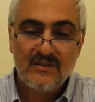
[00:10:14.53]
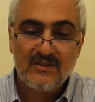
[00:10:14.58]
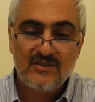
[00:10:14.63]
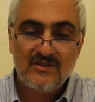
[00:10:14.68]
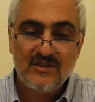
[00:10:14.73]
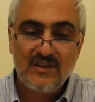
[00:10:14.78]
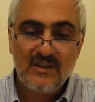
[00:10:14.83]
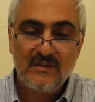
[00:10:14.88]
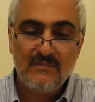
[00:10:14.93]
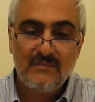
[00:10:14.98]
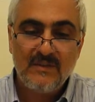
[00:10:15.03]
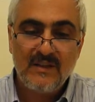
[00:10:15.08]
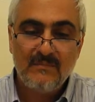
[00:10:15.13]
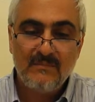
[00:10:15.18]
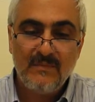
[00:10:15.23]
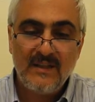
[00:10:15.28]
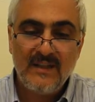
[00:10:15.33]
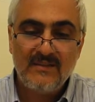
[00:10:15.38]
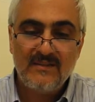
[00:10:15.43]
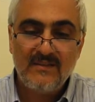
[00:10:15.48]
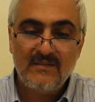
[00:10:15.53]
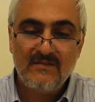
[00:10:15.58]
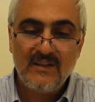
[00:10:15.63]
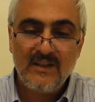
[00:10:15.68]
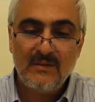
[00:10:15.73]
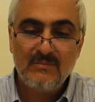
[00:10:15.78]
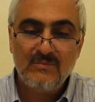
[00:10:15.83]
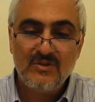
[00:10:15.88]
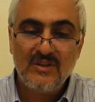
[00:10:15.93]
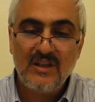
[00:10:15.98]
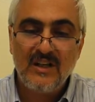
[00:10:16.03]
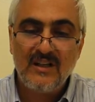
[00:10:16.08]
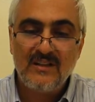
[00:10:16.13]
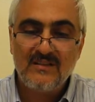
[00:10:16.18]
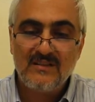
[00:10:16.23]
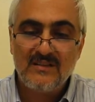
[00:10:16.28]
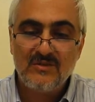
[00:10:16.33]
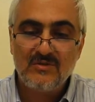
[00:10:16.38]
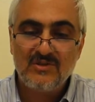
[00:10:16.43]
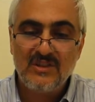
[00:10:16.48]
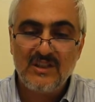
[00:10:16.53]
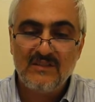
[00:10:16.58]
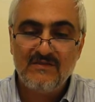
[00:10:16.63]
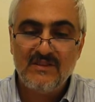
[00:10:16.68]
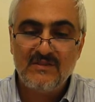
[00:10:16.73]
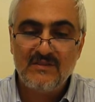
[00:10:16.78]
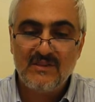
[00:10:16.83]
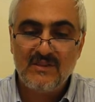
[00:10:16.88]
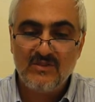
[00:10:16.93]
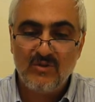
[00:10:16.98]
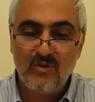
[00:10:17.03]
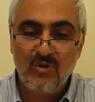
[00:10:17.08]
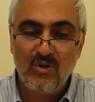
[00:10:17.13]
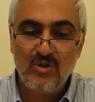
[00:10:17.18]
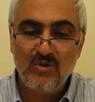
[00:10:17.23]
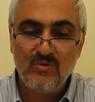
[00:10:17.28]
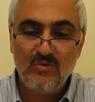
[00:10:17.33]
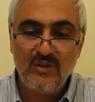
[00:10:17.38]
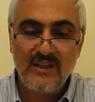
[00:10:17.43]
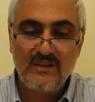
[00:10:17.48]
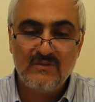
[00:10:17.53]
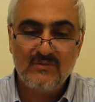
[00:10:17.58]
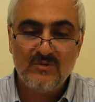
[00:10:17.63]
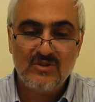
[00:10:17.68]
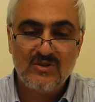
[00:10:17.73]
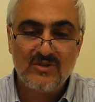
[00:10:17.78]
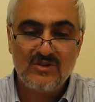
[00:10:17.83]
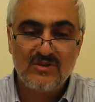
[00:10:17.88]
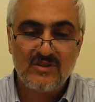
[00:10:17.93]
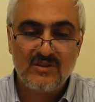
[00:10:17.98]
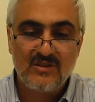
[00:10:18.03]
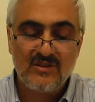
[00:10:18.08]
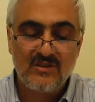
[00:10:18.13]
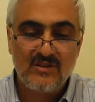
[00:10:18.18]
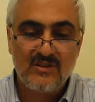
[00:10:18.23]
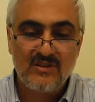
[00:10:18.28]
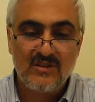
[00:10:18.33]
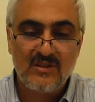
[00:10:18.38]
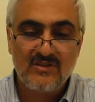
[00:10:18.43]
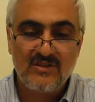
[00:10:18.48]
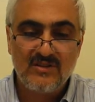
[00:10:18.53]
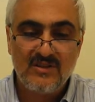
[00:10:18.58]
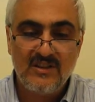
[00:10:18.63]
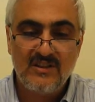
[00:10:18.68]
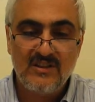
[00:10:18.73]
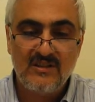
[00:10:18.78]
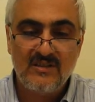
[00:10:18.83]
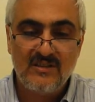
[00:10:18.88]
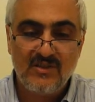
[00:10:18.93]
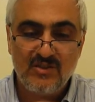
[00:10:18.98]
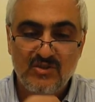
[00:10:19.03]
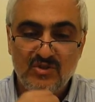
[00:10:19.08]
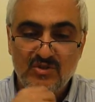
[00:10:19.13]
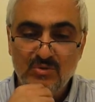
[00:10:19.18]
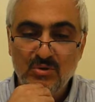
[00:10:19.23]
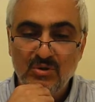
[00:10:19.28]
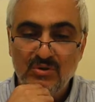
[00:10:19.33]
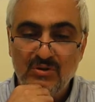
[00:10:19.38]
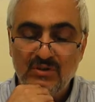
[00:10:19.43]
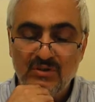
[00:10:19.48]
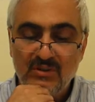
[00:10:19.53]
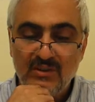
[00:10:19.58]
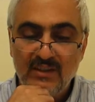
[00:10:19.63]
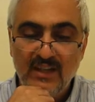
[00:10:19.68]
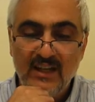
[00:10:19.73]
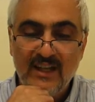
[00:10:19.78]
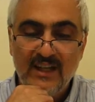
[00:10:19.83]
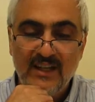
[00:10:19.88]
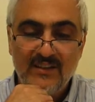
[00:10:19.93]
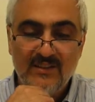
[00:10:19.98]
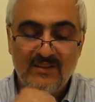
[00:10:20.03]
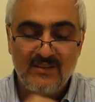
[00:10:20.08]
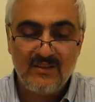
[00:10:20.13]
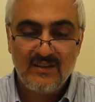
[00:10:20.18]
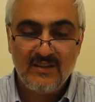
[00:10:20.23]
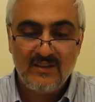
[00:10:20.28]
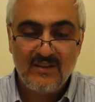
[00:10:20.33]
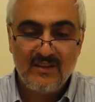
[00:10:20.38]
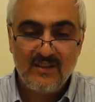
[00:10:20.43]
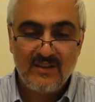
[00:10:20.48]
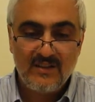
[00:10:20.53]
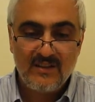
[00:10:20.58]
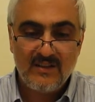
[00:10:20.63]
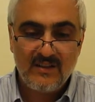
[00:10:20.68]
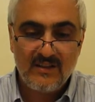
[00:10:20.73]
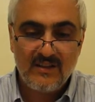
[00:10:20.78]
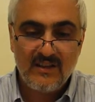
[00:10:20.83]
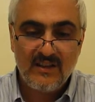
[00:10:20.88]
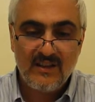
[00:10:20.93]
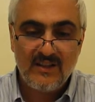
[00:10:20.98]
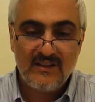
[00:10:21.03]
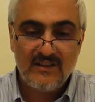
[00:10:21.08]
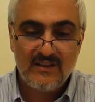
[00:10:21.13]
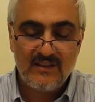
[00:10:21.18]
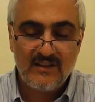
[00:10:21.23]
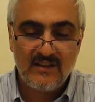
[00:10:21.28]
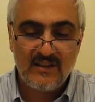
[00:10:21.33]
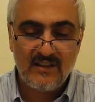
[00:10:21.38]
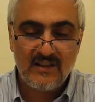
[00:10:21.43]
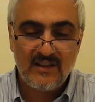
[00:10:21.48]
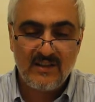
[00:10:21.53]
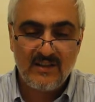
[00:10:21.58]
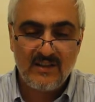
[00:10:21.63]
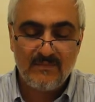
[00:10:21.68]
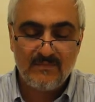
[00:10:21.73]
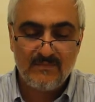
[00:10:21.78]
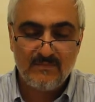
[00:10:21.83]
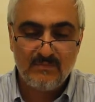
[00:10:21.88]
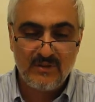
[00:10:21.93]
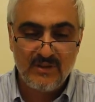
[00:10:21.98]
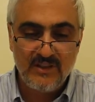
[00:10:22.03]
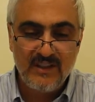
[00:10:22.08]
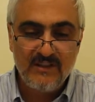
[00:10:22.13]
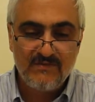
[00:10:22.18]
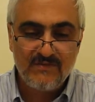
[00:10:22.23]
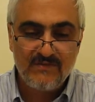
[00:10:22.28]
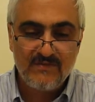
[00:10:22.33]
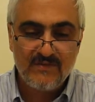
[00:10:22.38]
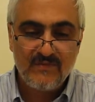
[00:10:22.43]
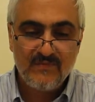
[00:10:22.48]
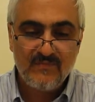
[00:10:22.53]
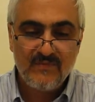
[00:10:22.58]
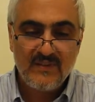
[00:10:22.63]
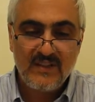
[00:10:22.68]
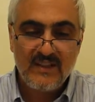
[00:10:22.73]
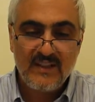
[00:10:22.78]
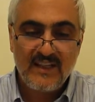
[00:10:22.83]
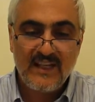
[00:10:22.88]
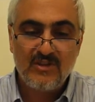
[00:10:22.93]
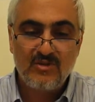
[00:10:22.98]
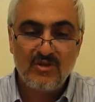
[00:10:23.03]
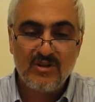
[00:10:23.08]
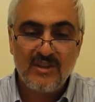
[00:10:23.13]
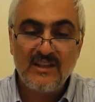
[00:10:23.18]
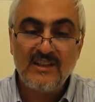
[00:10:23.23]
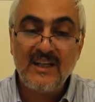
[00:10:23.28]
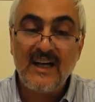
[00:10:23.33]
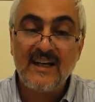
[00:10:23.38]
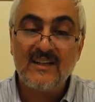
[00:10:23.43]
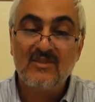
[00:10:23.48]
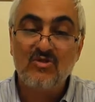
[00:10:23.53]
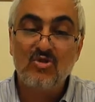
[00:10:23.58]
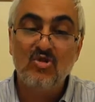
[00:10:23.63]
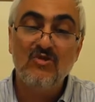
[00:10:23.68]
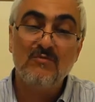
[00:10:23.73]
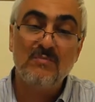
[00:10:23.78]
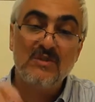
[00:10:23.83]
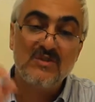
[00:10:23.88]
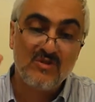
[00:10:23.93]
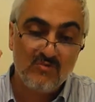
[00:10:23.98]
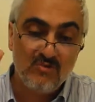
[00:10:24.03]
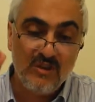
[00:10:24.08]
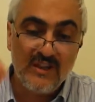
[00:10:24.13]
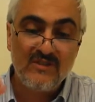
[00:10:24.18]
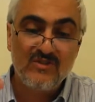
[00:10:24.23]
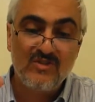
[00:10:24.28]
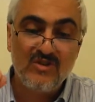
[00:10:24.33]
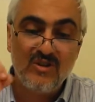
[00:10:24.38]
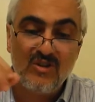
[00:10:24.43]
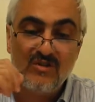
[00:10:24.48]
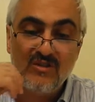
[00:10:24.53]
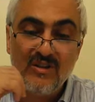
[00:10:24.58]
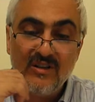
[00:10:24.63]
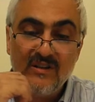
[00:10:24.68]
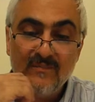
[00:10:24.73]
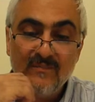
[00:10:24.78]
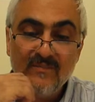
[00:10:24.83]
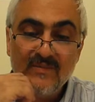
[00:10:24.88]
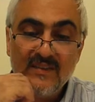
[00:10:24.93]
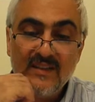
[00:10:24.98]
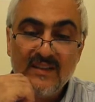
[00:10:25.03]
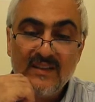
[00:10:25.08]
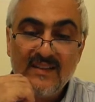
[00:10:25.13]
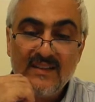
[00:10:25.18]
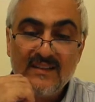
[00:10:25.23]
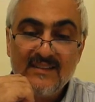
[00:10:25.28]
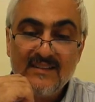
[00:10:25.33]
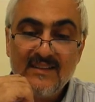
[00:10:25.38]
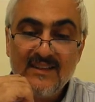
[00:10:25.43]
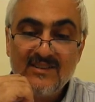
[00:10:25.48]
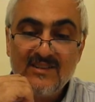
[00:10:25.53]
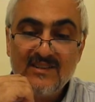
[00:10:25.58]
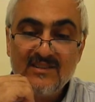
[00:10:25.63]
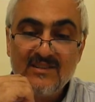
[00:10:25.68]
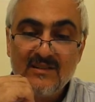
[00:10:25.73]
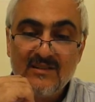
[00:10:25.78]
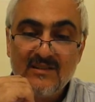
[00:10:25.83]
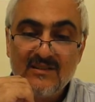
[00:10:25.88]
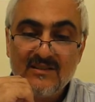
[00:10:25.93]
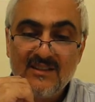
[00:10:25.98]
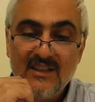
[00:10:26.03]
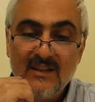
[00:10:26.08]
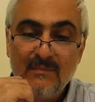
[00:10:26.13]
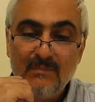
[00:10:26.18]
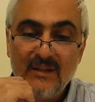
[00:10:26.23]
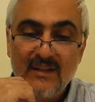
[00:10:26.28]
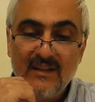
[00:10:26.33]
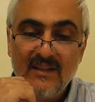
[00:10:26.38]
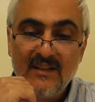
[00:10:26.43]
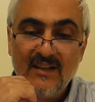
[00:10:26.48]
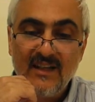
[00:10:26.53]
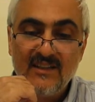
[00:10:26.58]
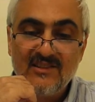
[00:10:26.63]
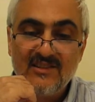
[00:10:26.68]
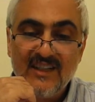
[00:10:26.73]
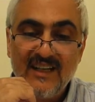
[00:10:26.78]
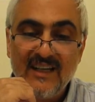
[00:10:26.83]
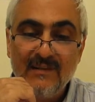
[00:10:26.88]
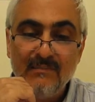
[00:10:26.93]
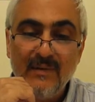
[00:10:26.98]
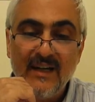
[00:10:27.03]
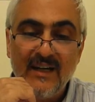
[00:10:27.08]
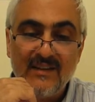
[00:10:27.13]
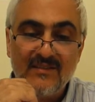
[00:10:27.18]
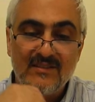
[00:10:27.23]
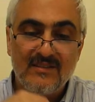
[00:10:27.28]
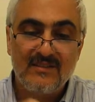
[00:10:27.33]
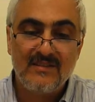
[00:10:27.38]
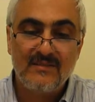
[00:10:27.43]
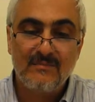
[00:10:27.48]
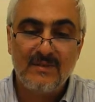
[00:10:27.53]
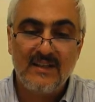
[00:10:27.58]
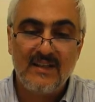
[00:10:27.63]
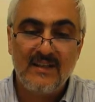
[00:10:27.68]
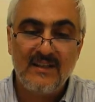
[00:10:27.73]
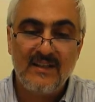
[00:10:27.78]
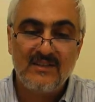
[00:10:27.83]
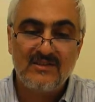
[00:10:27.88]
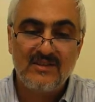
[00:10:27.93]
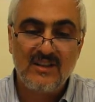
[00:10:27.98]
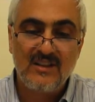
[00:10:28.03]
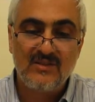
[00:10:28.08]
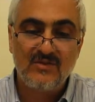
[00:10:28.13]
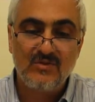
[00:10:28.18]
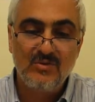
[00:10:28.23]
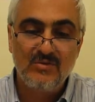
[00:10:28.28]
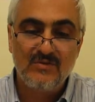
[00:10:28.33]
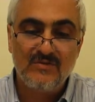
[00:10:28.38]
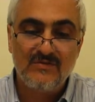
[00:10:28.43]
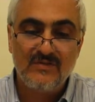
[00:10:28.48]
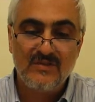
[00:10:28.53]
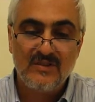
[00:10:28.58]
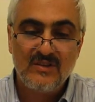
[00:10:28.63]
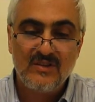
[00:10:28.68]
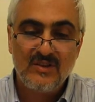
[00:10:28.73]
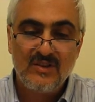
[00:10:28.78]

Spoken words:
Shehem Emet Ve'emunah. It was given in an oral way, which is considered the truth and belief. Ki Torat HaKatuv, but the written Torah, this is Ze B'chinat Emet, B'chinat Katuv.